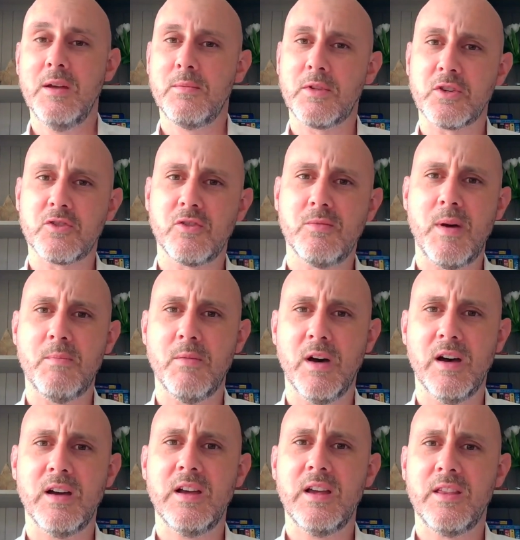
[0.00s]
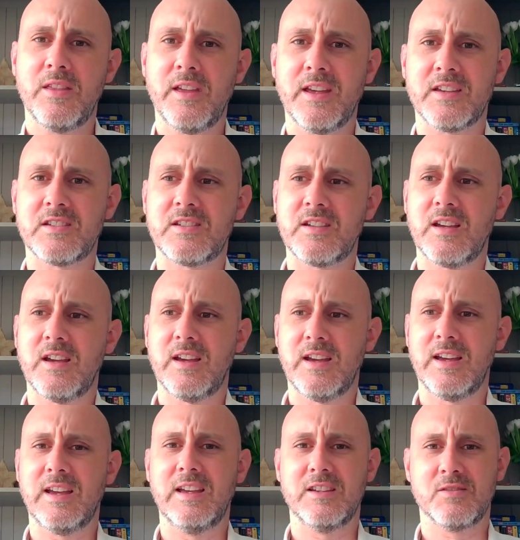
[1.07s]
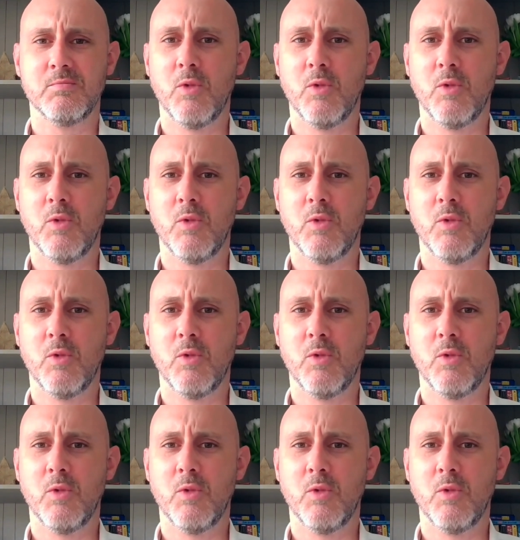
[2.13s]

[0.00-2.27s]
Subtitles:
Because remember, this is